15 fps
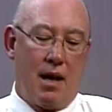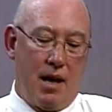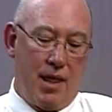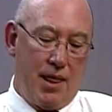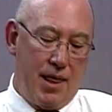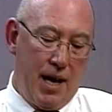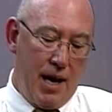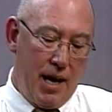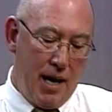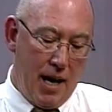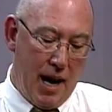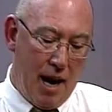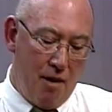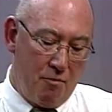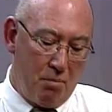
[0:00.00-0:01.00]
they
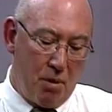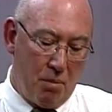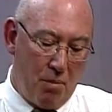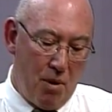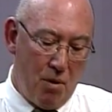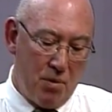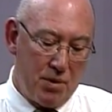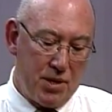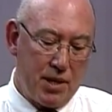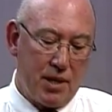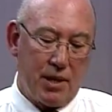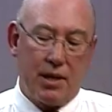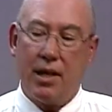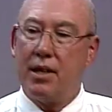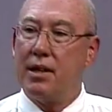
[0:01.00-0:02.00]
have
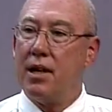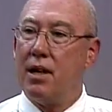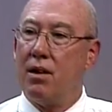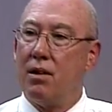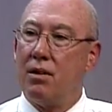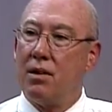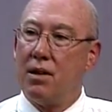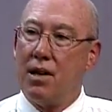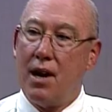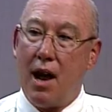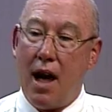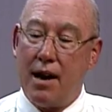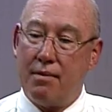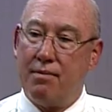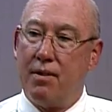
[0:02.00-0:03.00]
proposed that they'll
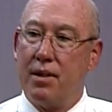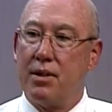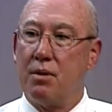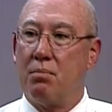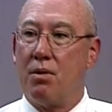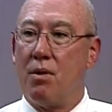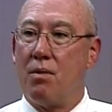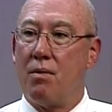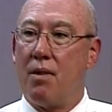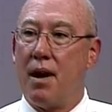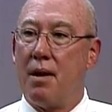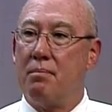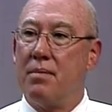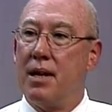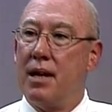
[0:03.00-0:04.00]
not fund the
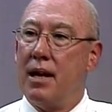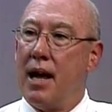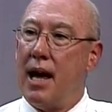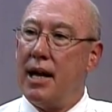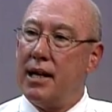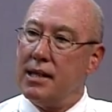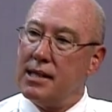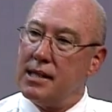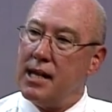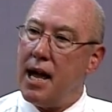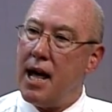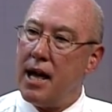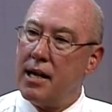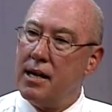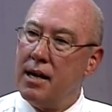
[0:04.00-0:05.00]
program and
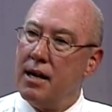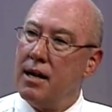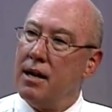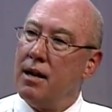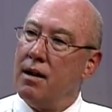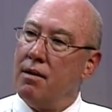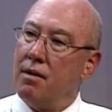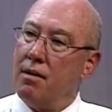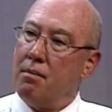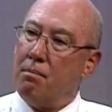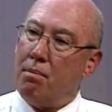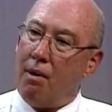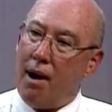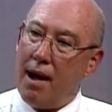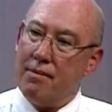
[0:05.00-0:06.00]
instead
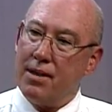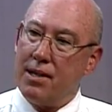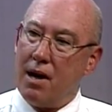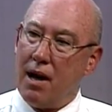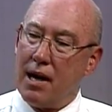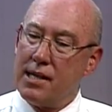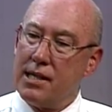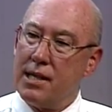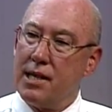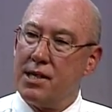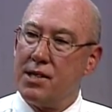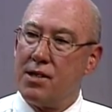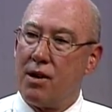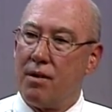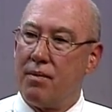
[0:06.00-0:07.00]
privatize this
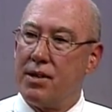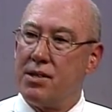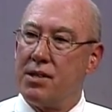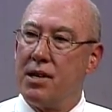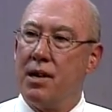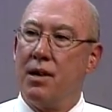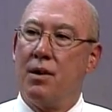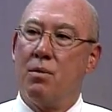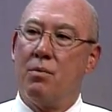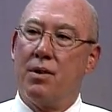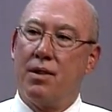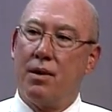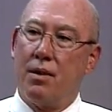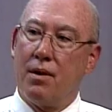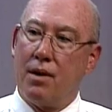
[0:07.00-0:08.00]
service
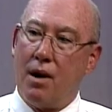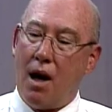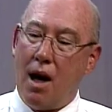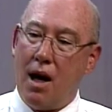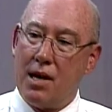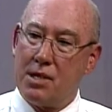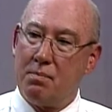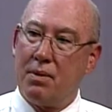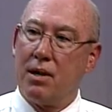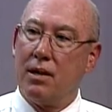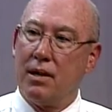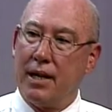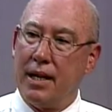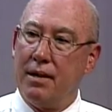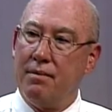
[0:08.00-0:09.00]
with a
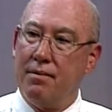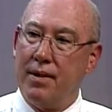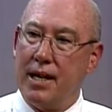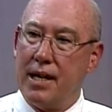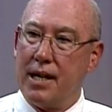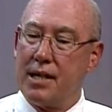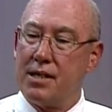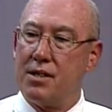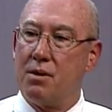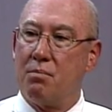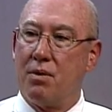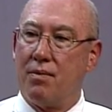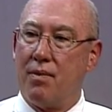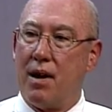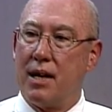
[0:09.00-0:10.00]
hospital in Phoenix to
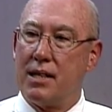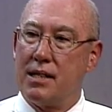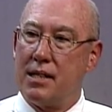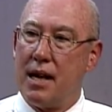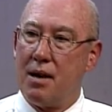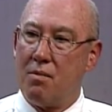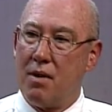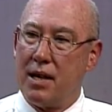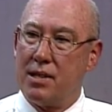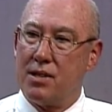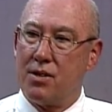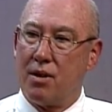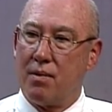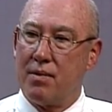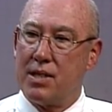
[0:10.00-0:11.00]
provide statewide
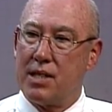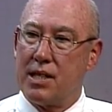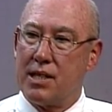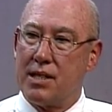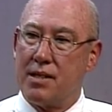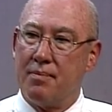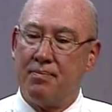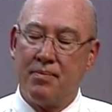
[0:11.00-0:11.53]
services.